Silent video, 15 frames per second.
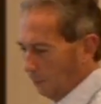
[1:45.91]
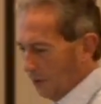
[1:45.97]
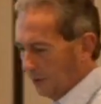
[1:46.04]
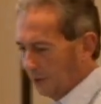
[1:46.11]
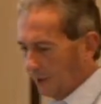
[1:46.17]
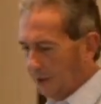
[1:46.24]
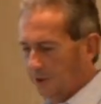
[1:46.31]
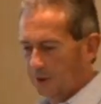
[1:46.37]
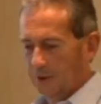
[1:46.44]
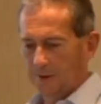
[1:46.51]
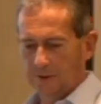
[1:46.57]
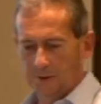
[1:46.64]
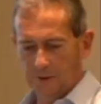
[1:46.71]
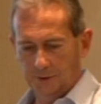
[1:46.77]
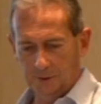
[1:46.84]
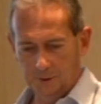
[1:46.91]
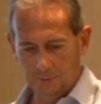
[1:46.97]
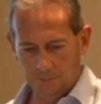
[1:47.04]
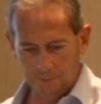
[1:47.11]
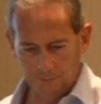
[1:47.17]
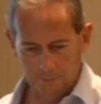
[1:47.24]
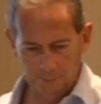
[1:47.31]
risky stocks,
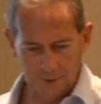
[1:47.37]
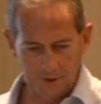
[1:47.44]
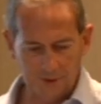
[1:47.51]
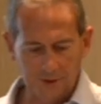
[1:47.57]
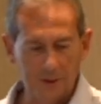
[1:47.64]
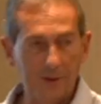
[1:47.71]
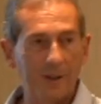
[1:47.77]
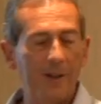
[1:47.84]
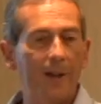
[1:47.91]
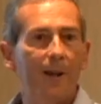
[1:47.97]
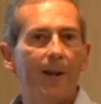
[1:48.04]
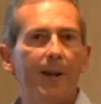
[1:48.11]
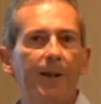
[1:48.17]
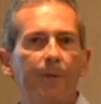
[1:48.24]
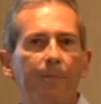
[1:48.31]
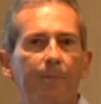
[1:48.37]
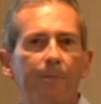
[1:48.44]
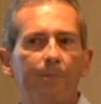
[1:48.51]
B, C, D, and E.